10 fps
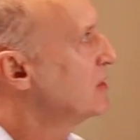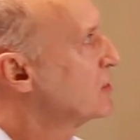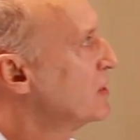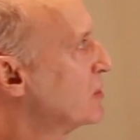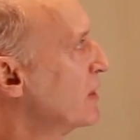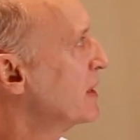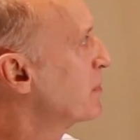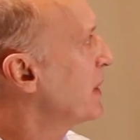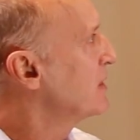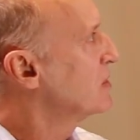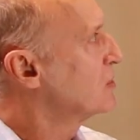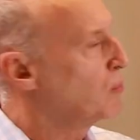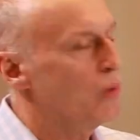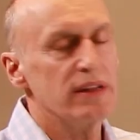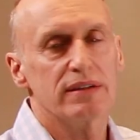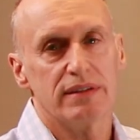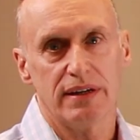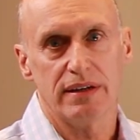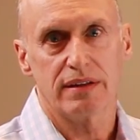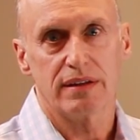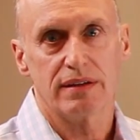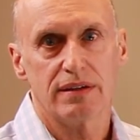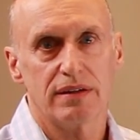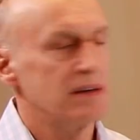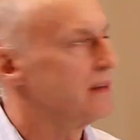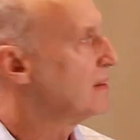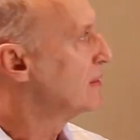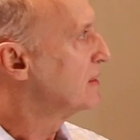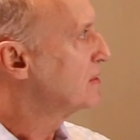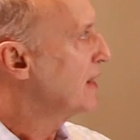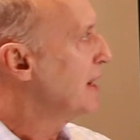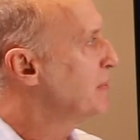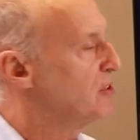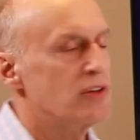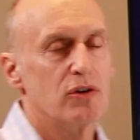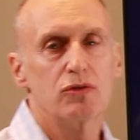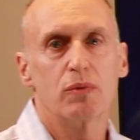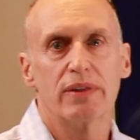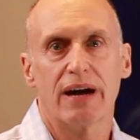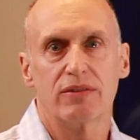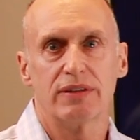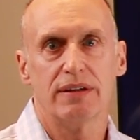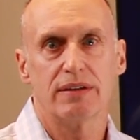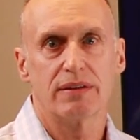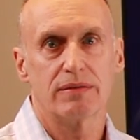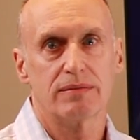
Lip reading: industry treating patients with teeth the same as those without teeth?